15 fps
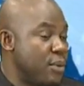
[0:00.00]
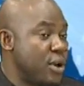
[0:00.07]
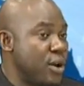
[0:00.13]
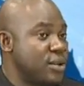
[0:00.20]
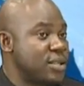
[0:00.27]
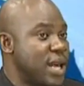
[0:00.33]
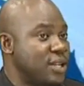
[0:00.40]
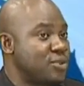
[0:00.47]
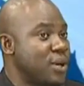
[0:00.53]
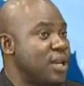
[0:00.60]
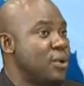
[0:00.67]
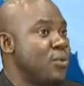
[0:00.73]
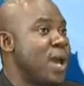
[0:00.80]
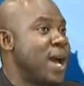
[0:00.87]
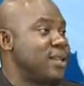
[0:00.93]
Because
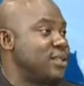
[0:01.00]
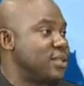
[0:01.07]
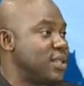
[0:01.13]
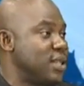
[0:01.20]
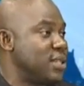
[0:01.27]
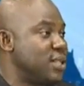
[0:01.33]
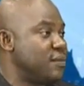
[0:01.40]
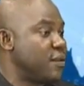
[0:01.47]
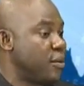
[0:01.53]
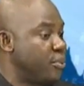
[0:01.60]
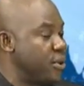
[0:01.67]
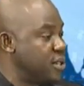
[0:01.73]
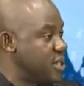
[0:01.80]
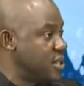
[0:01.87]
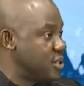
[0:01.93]
actually we are agitating for
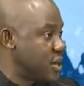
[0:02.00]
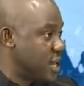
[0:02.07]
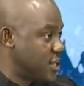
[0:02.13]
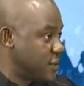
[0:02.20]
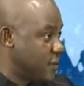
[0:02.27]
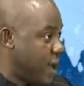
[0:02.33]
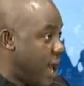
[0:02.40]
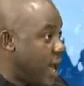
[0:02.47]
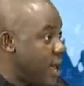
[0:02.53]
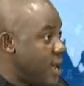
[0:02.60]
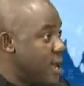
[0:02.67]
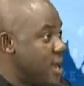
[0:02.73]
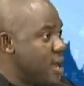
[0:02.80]
prison transfer.